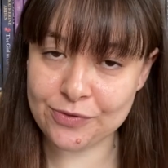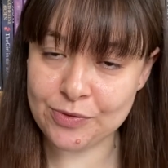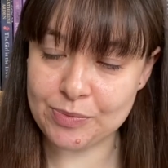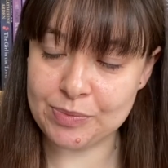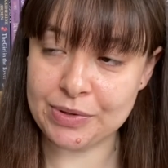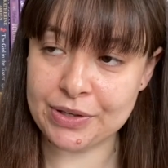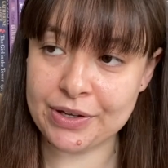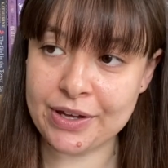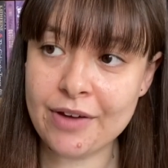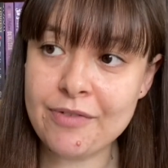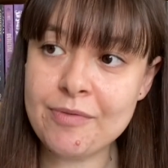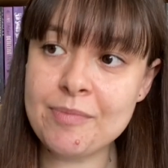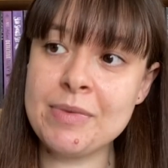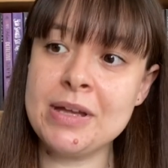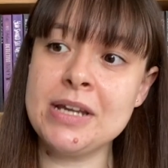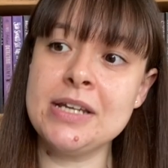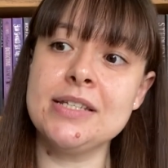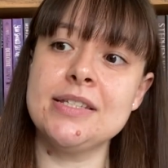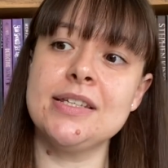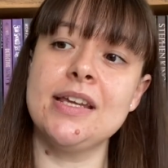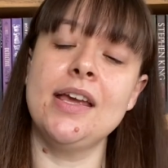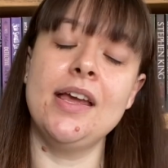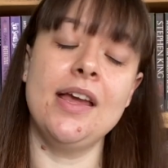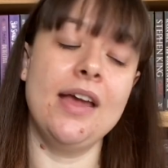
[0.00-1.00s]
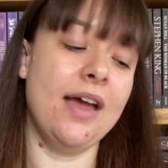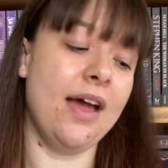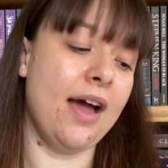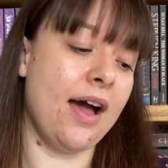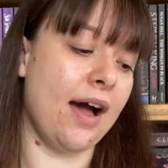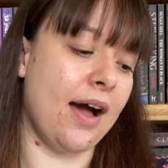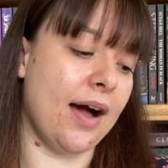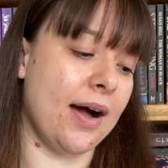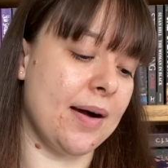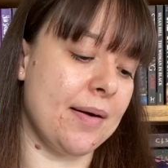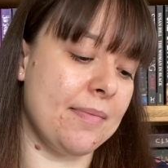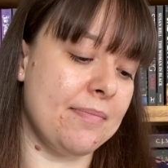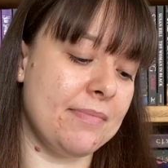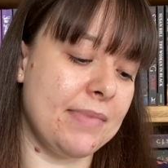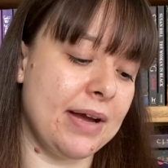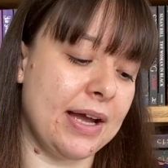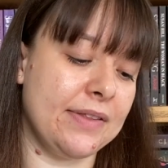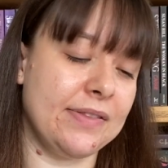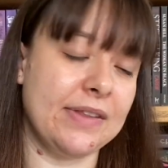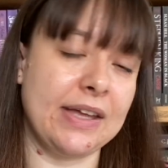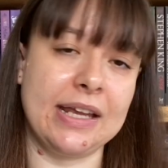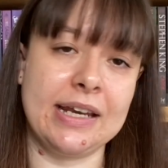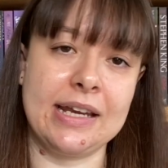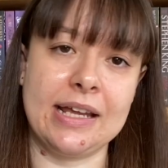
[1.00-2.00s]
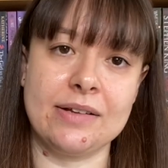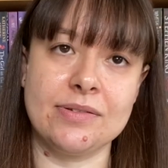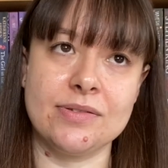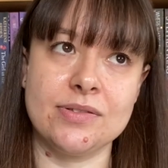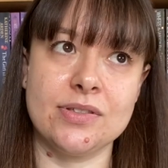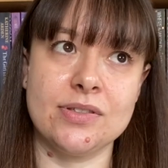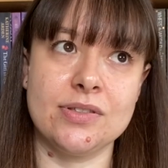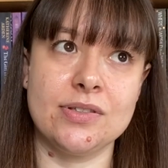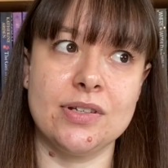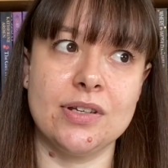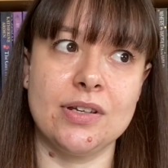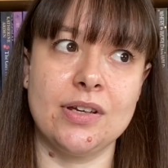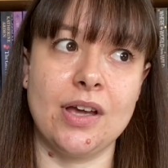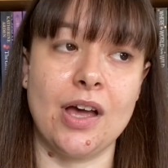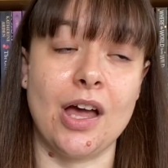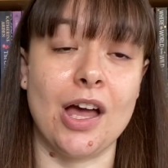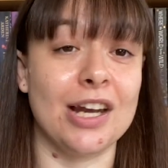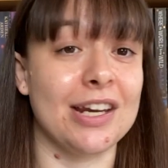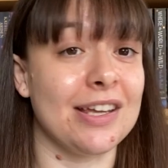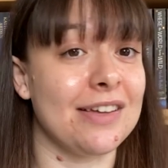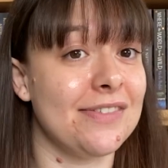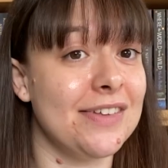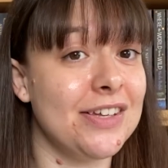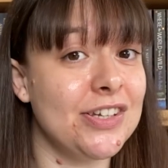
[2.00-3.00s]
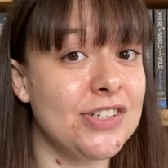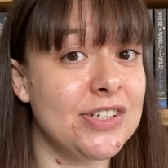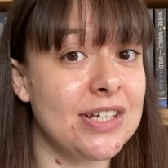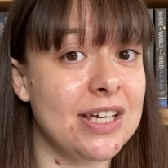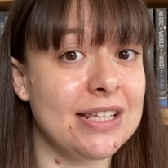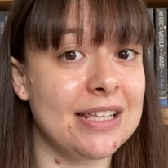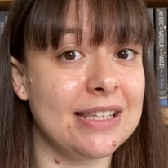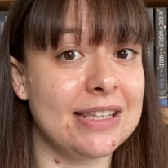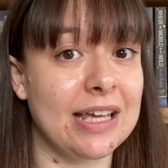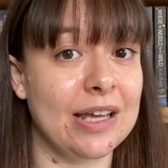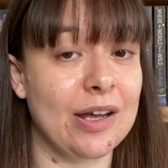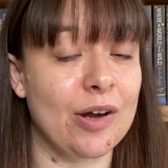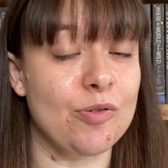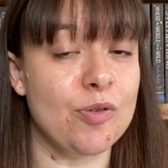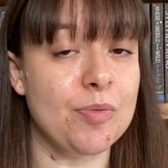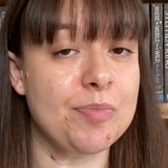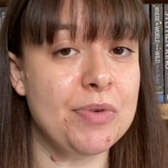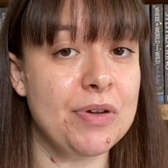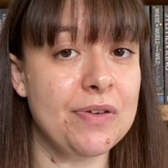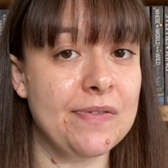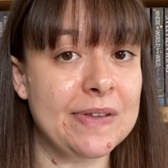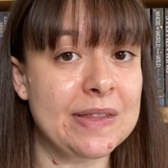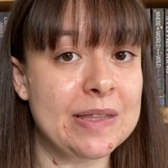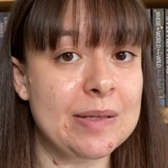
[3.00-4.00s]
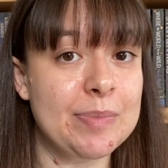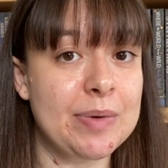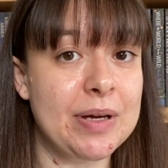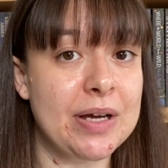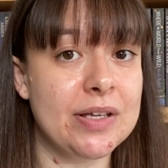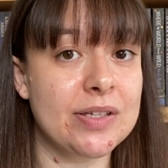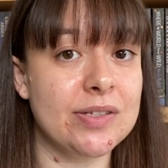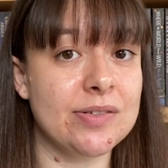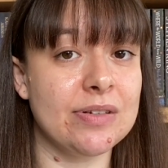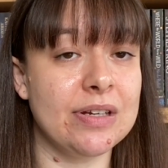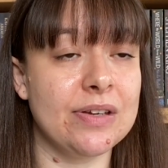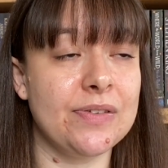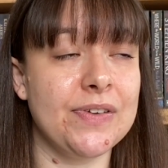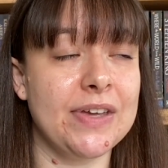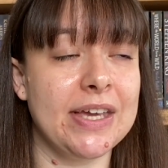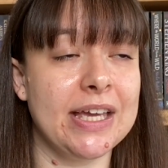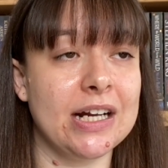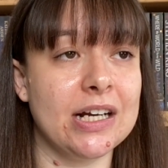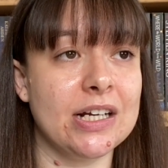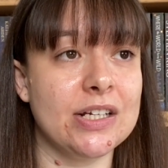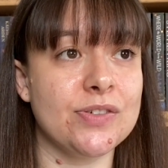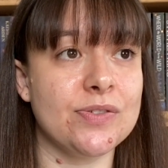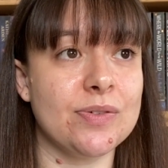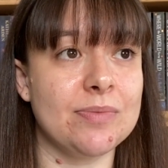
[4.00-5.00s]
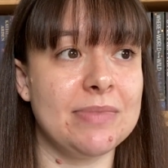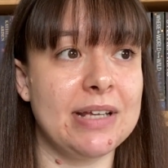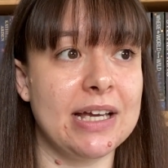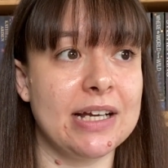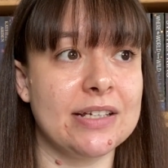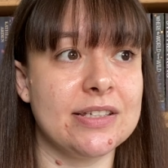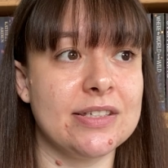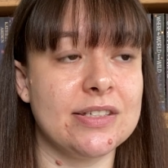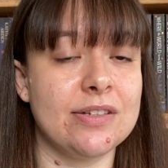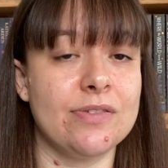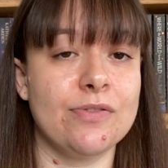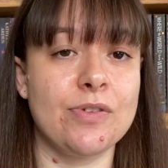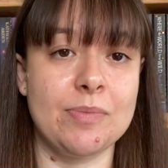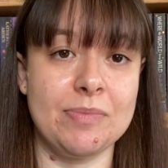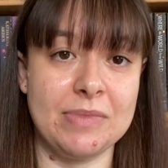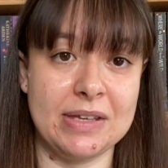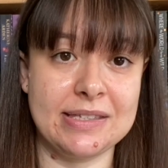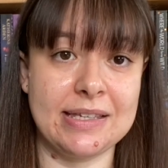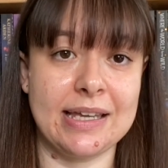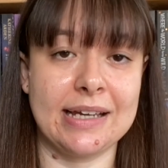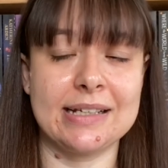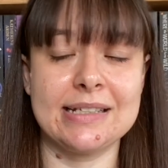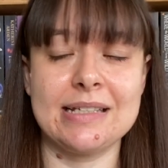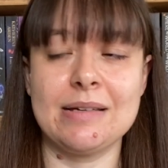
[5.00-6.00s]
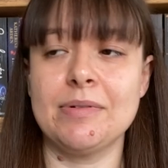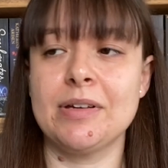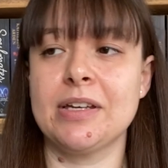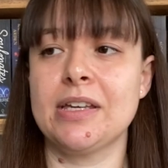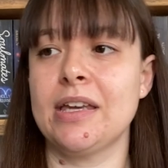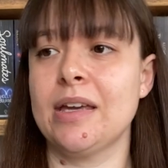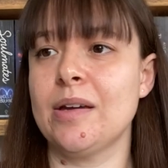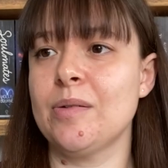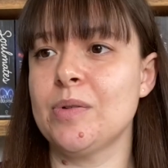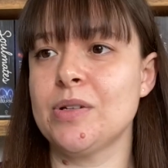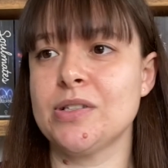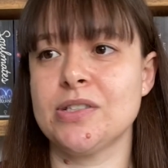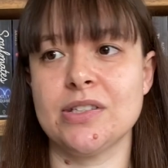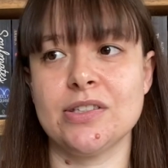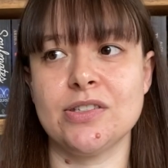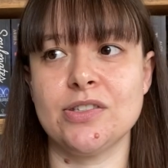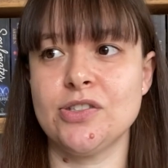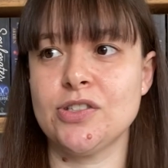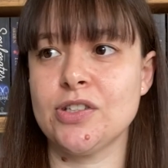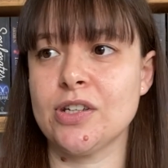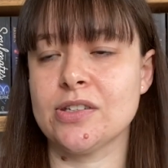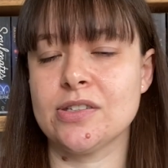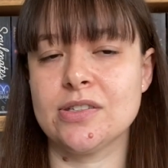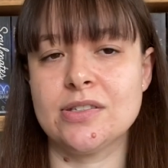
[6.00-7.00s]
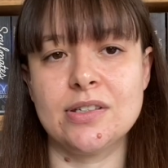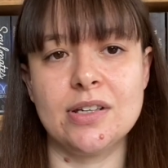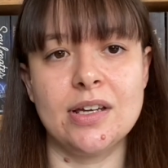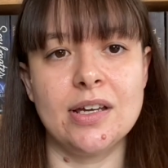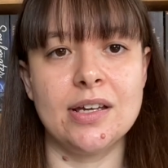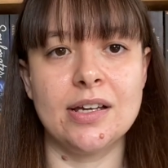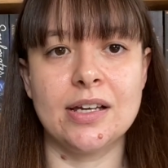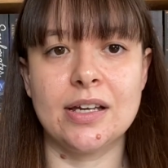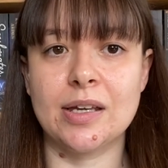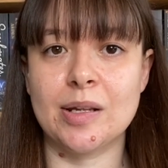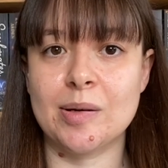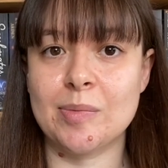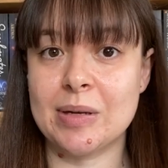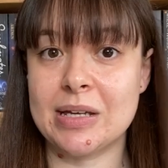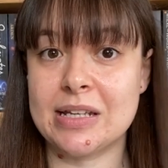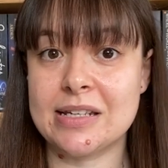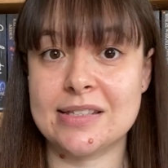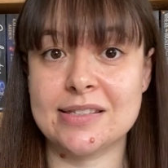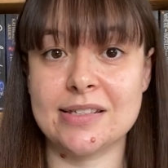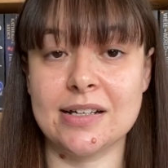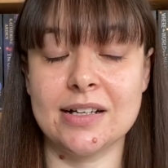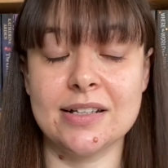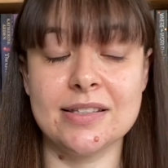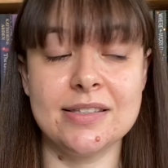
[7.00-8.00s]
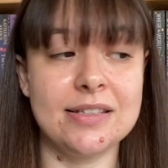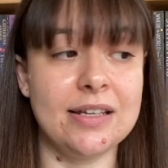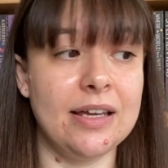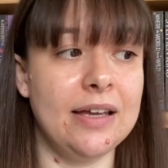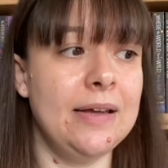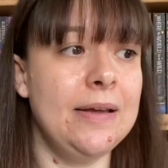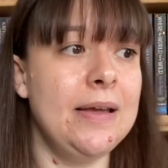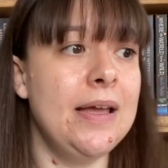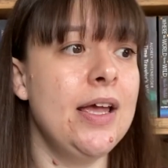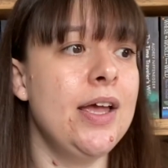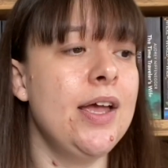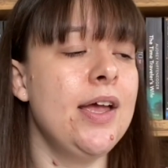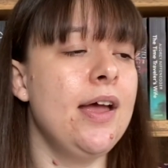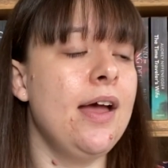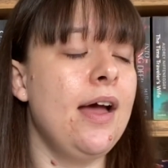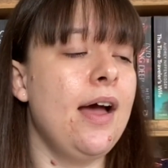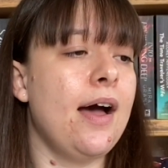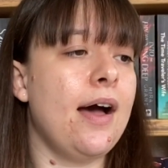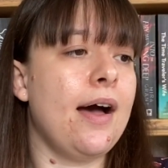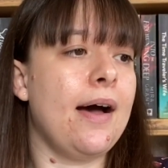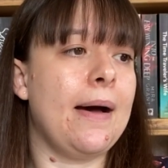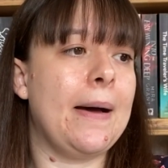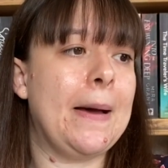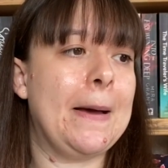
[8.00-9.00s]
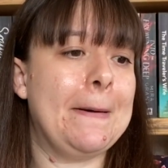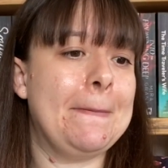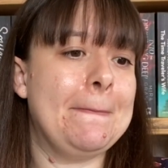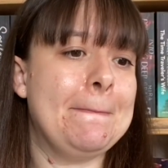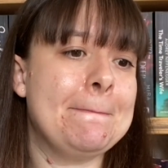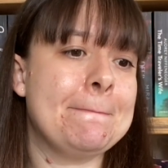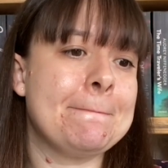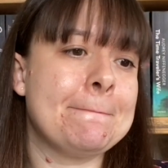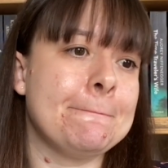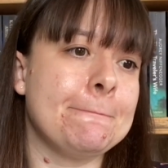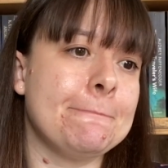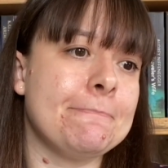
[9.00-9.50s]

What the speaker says: from the government. And they announced earlier this year that they are removing the bursary for English from this academic year, which is just going to be a disaster. But